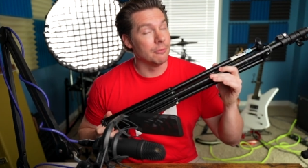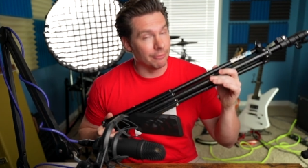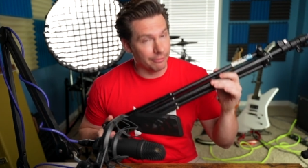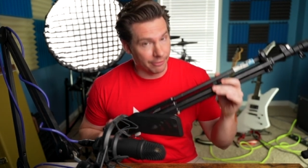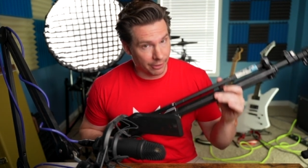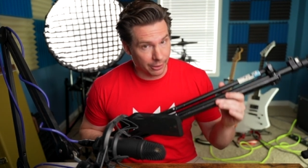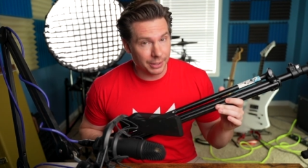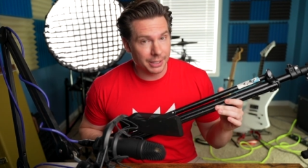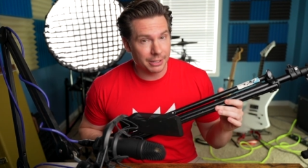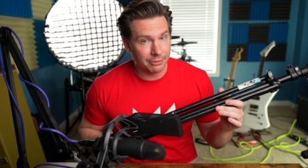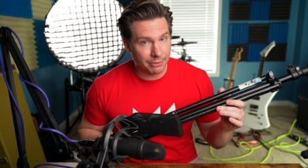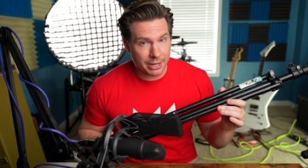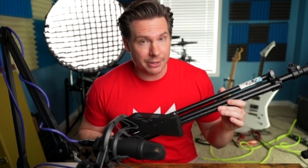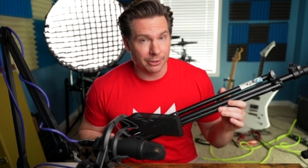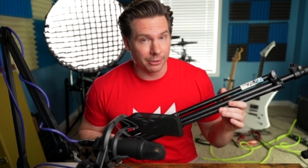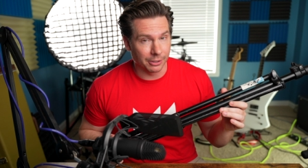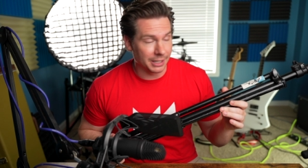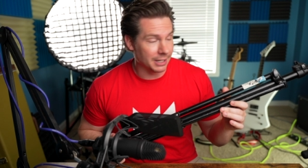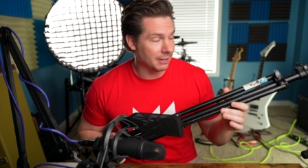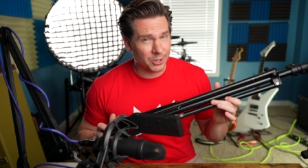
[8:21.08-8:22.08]
fairly
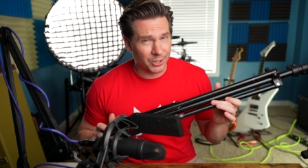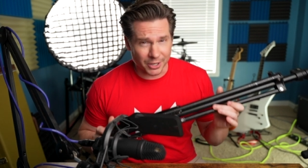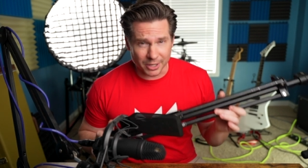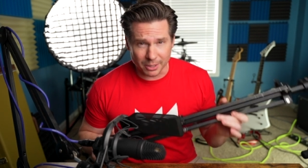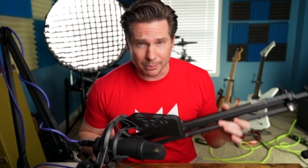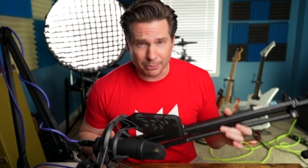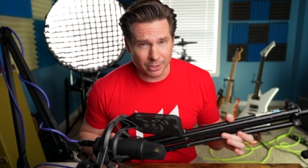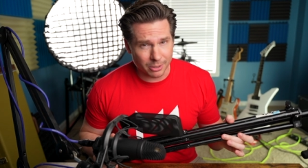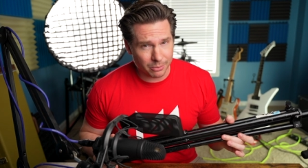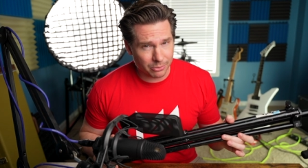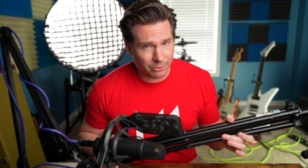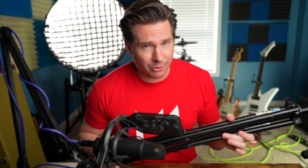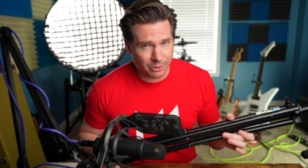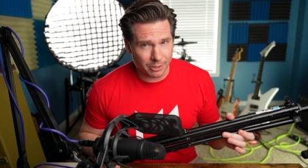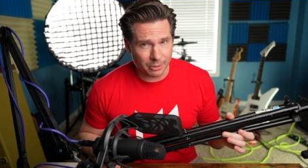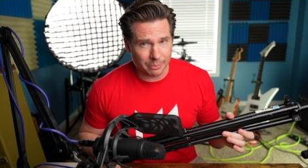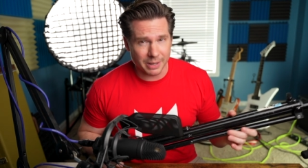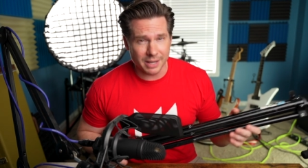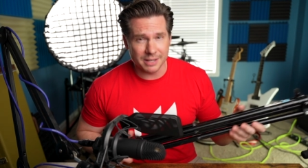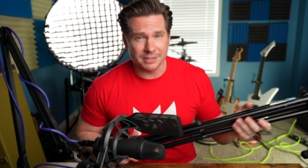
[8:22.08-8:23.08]
regularly, you're gonna put them through
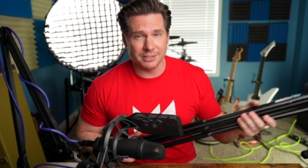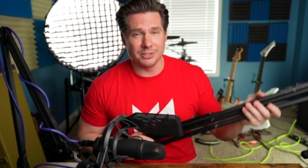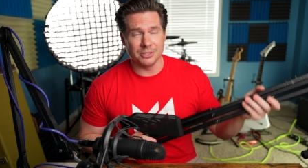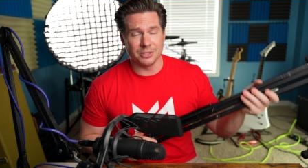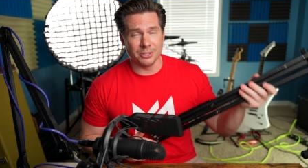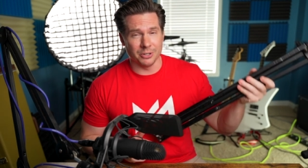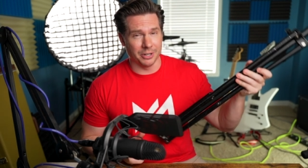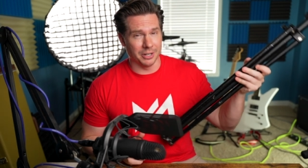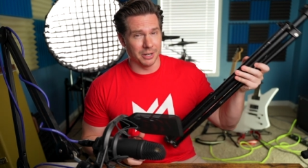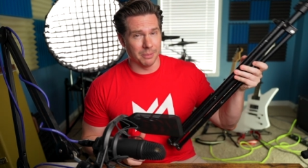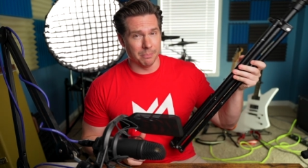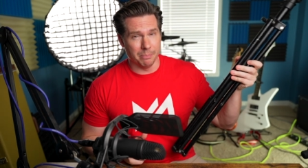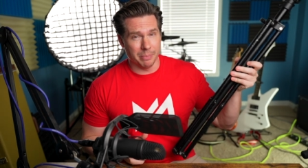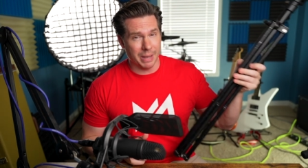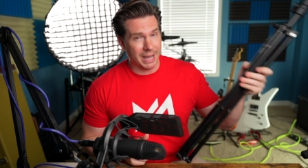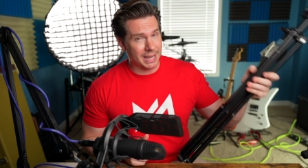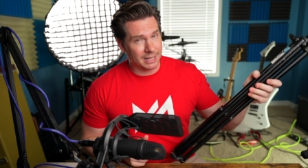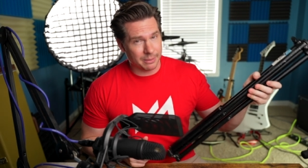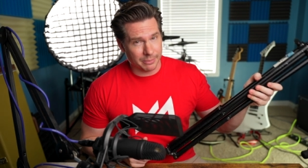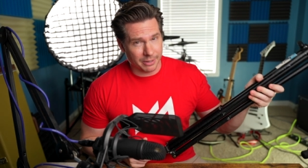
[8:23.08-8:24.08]
their paces, you're gonna
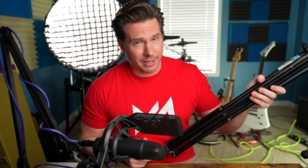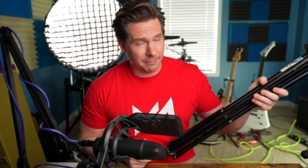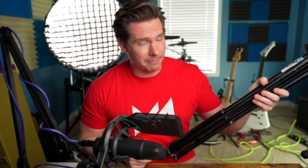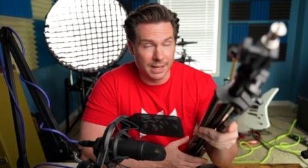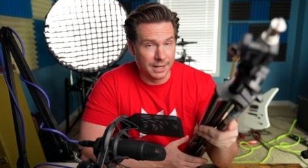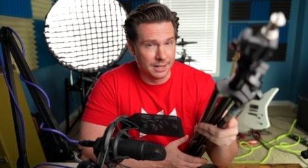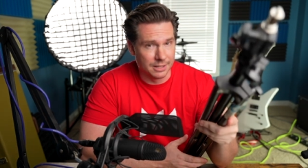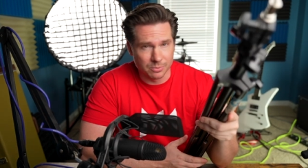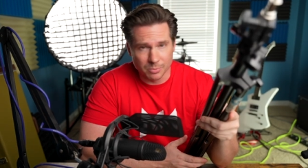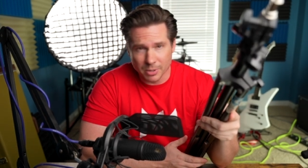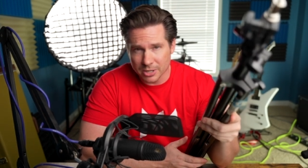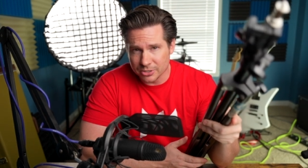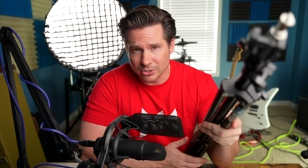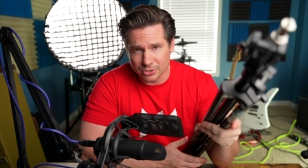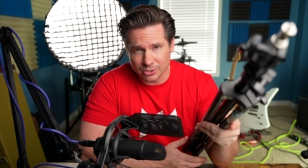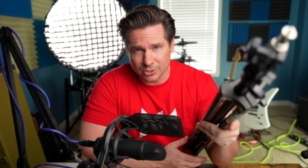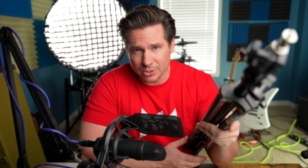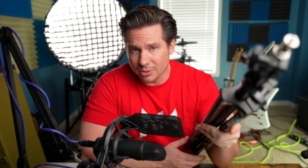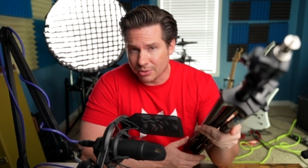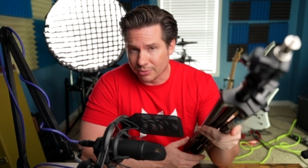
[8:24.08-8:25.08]
bang them up, and as much
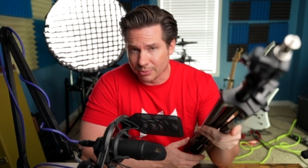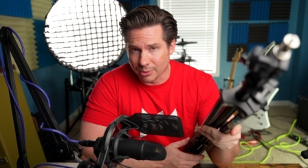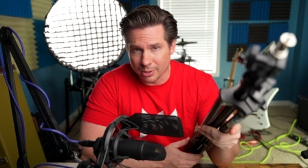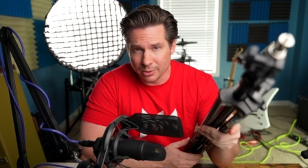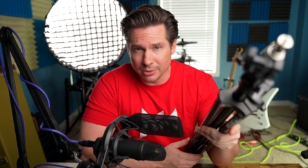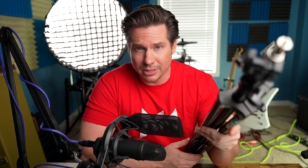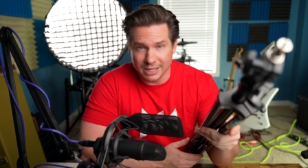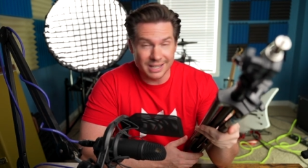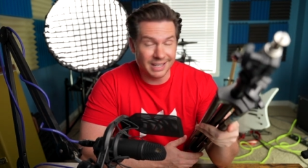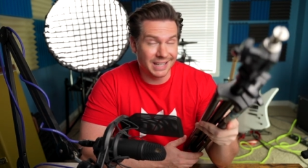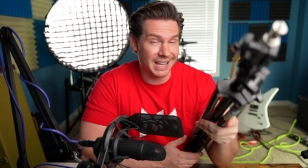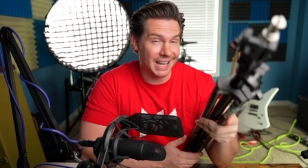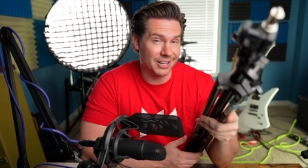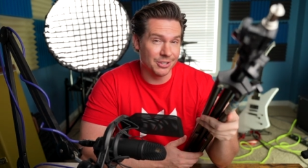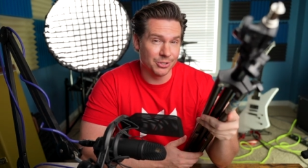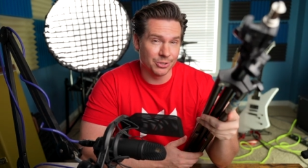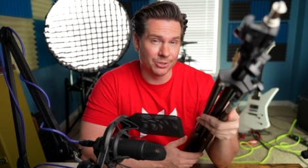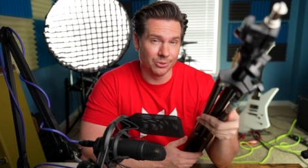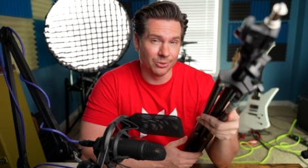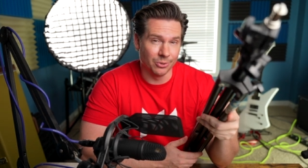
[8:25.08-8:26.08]
as you throw the
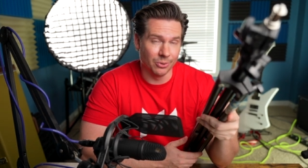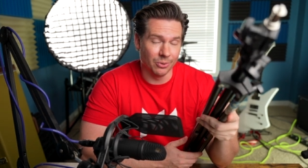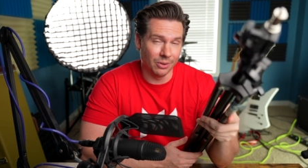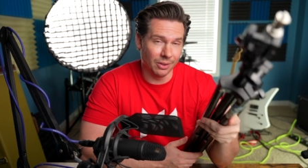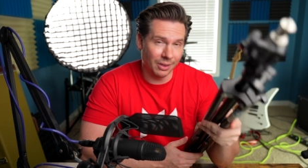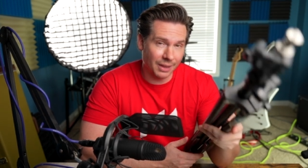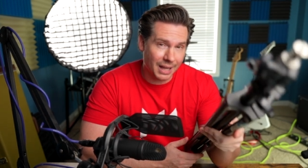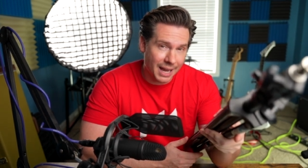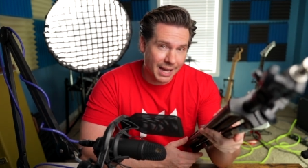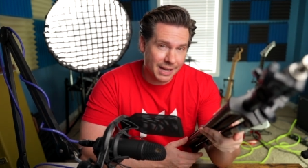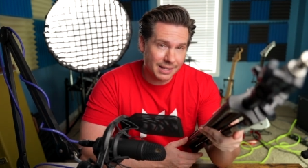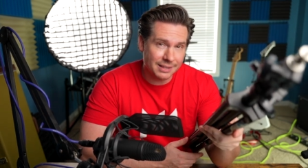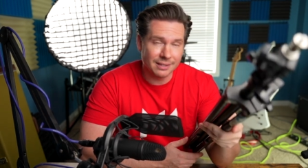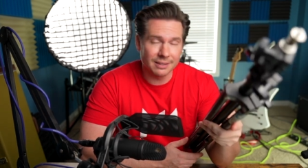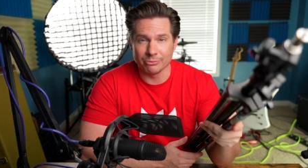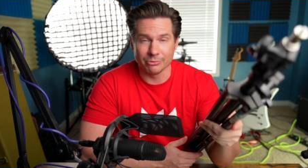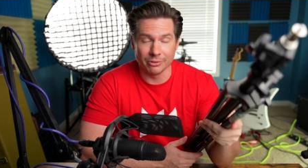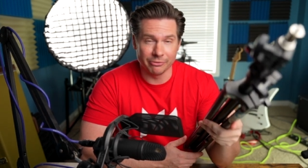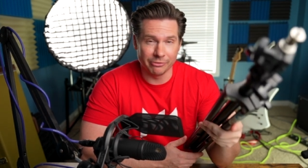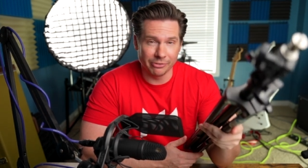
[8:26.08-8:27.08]
occasional
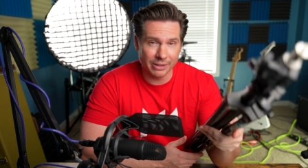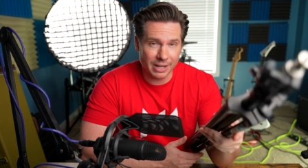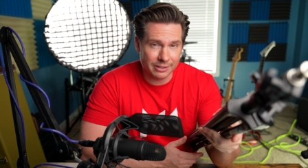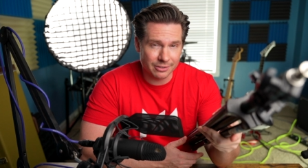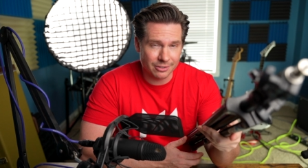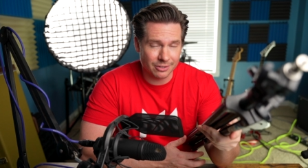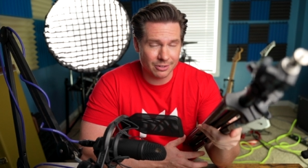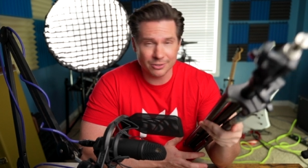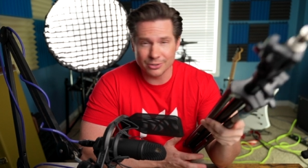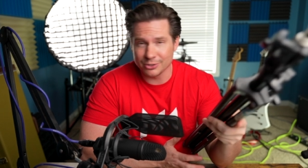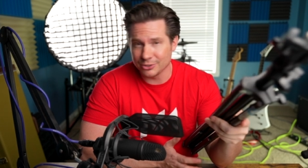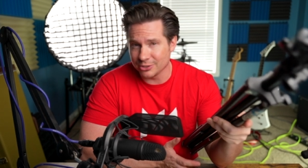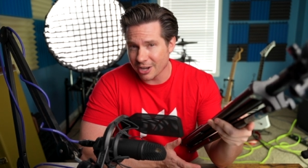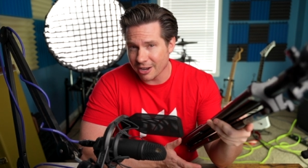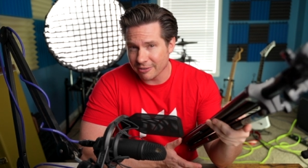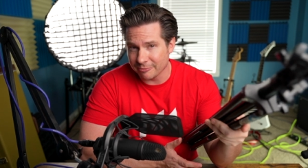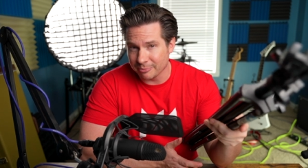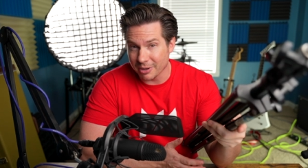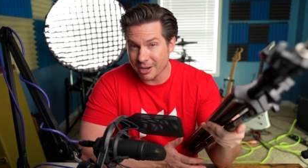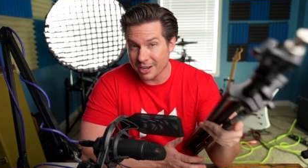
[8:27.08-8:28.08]
light, reflector,
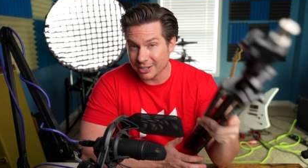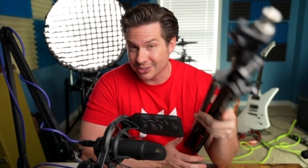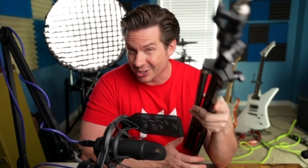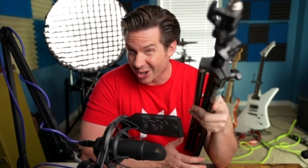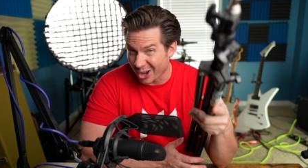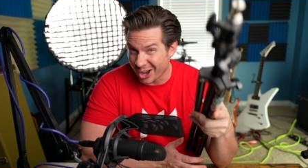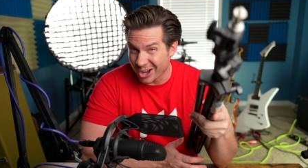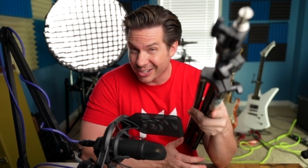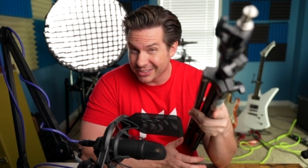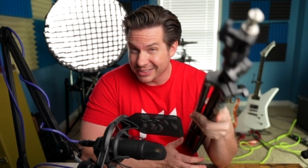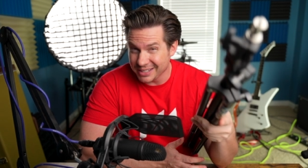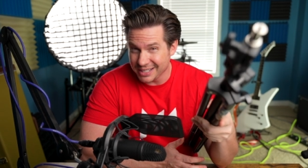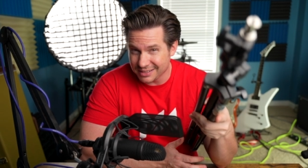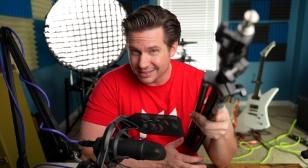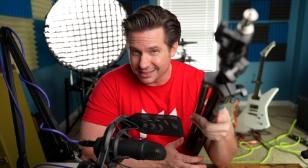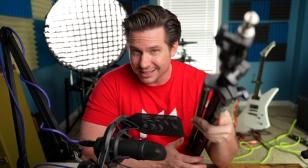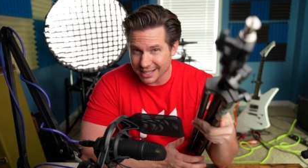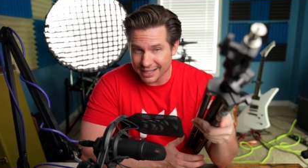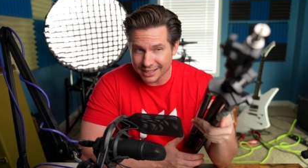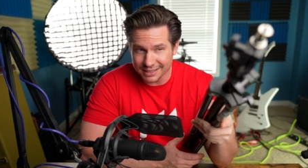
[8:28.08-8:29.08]
softbox on
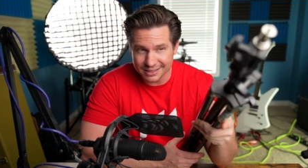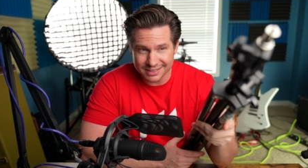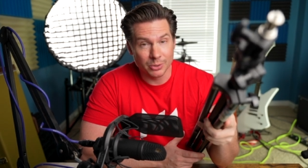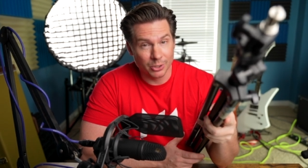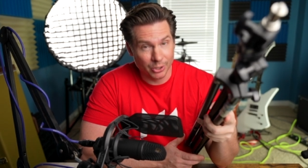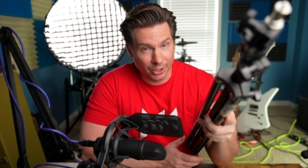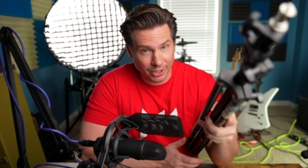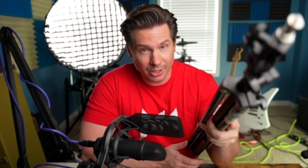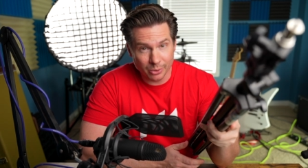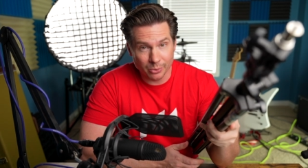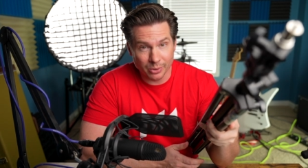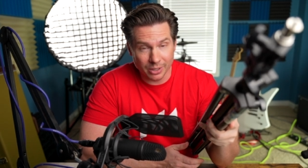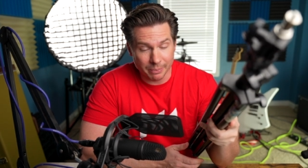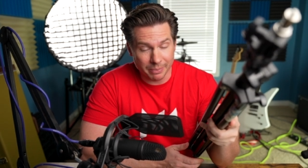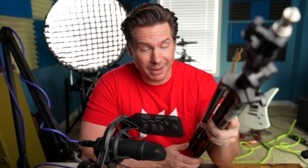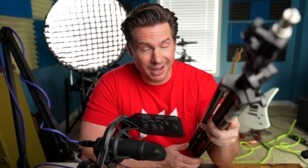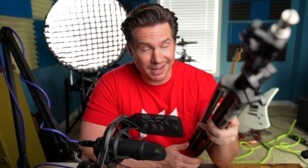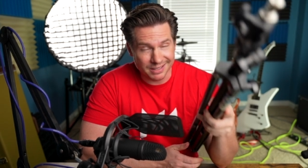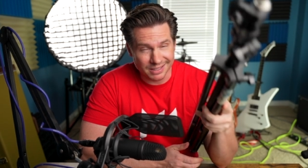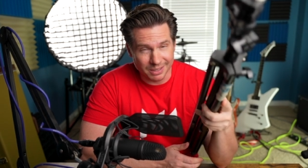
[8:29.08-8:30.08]
these things, you're gonna wanna
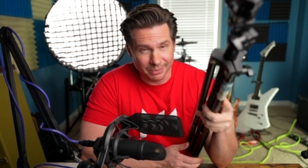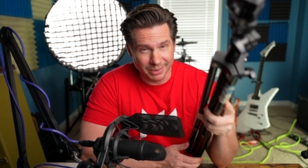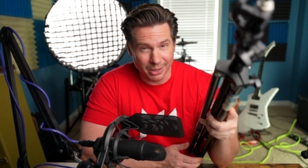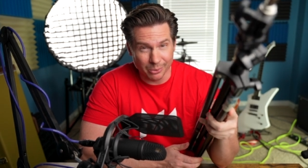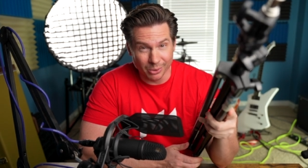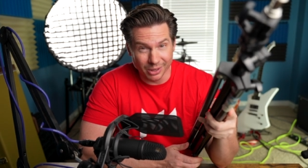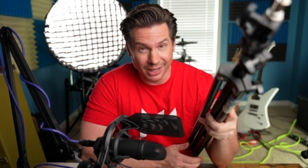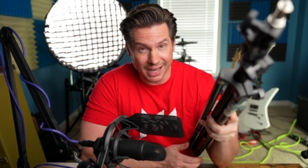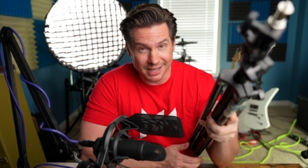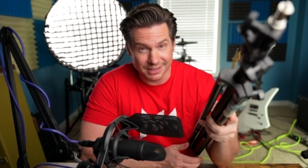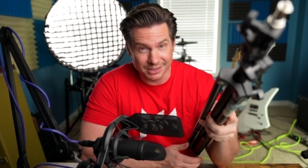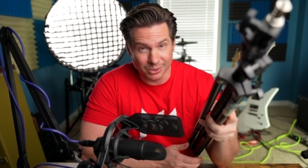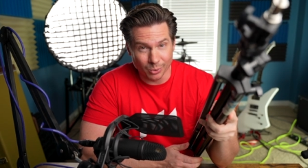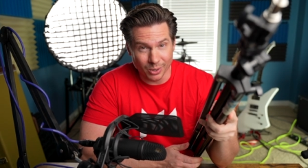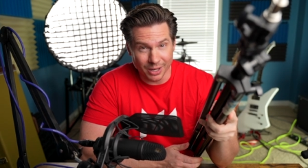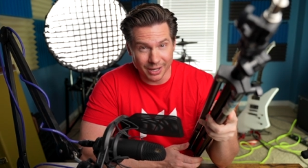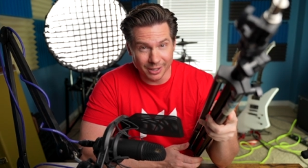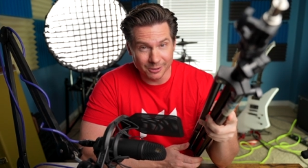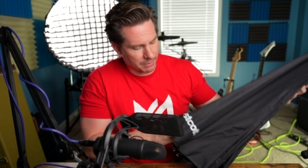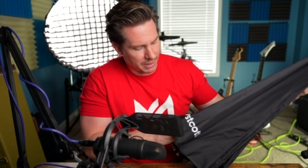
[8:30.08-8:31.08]
buy some that will last a
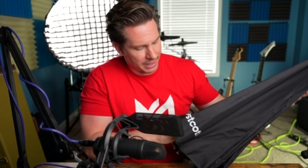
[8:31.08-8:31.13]
while.